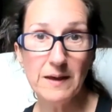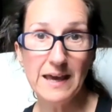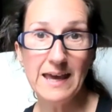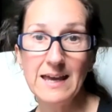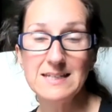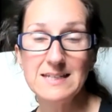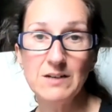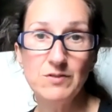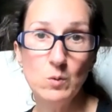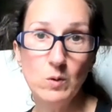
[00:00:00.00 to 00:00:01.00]
And
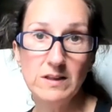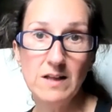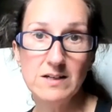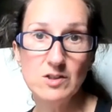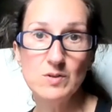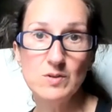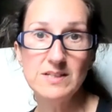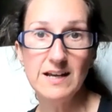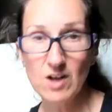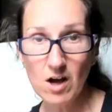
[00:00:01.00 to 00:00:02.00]
if you would like to
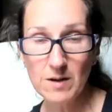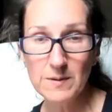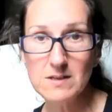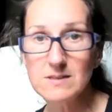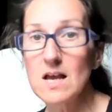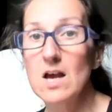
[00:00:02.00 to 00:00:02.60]
stay anonymous,